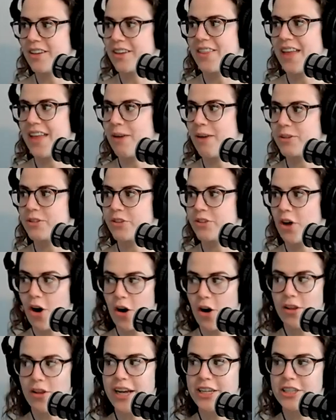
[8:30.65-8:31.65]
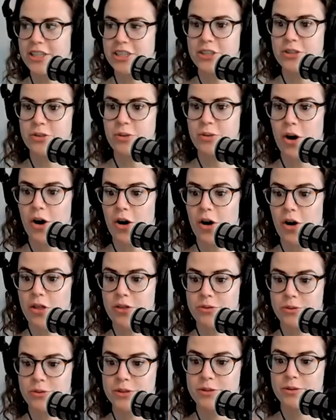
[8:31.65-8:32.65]
And that was all I knew all
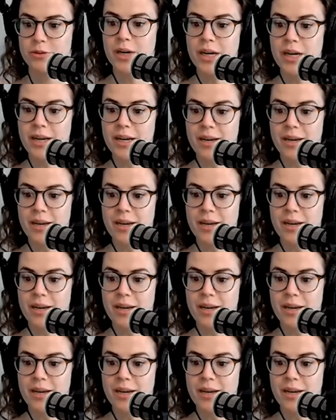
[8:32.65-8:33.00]
through